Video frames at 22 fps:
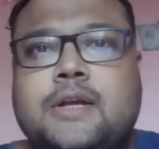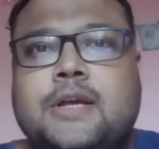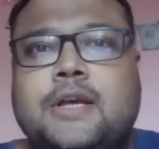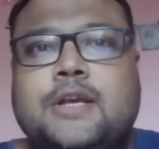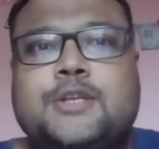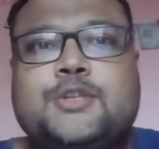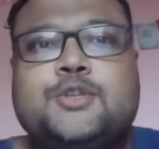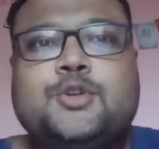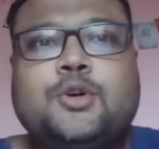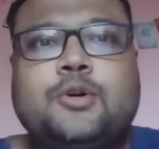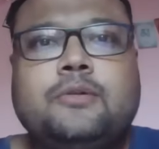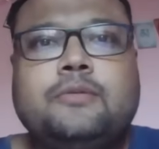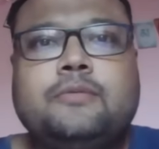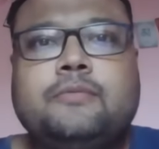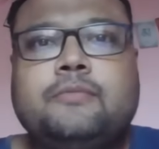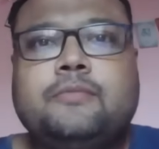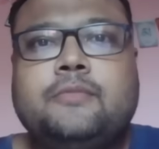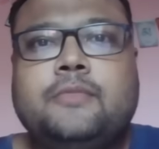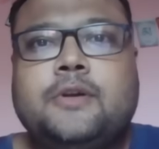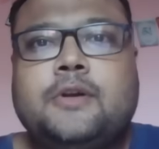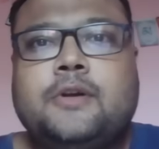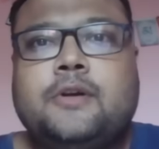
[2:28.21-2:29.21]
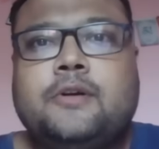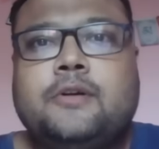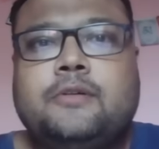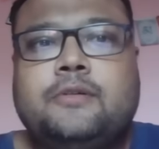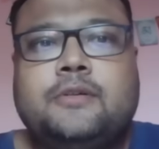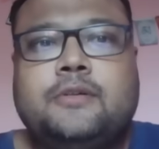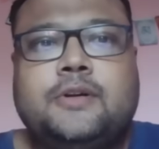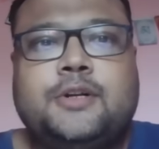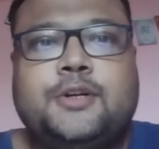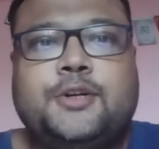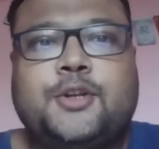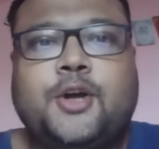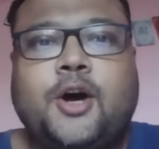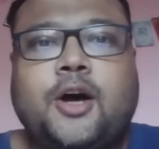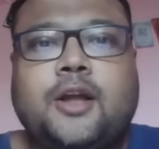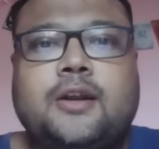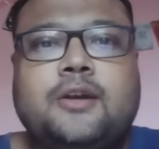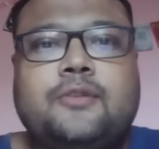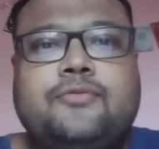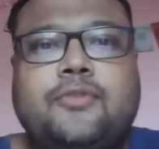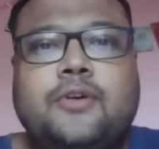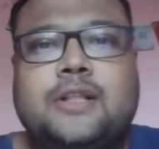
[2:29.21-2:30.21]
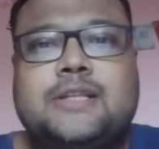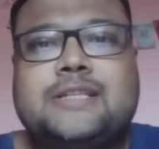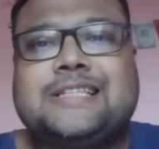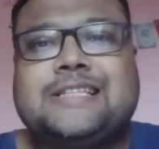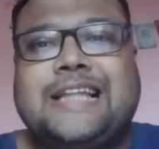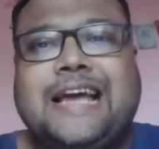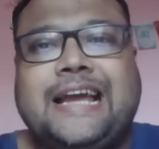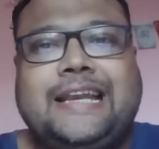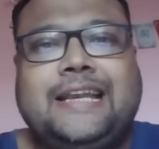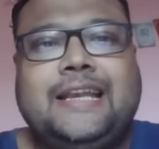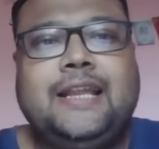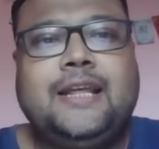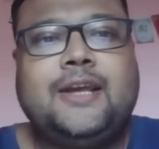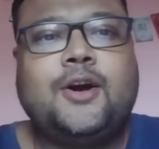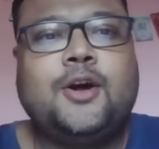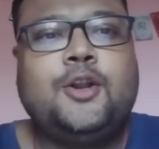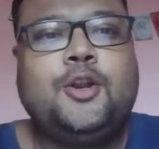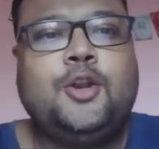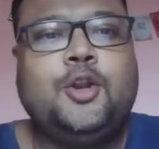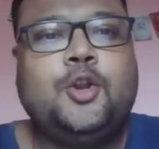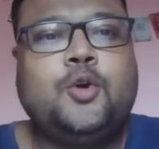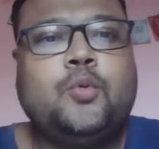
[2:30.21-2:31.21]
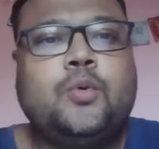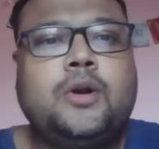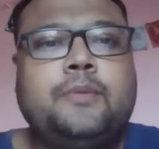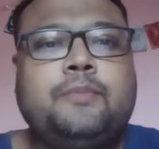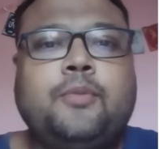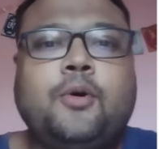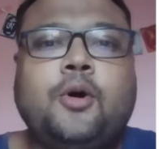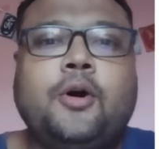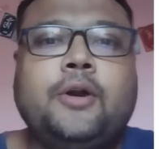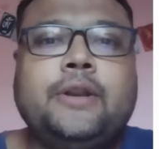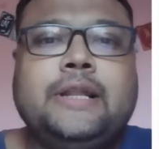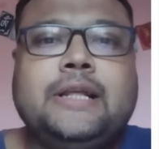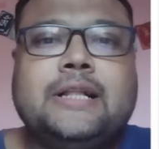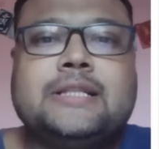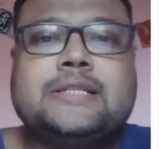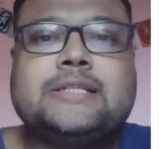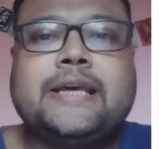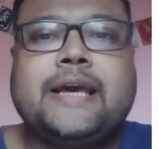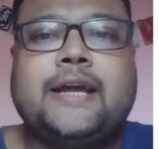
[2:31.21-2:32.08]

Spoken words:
So dollar falls slightly on lower bond yields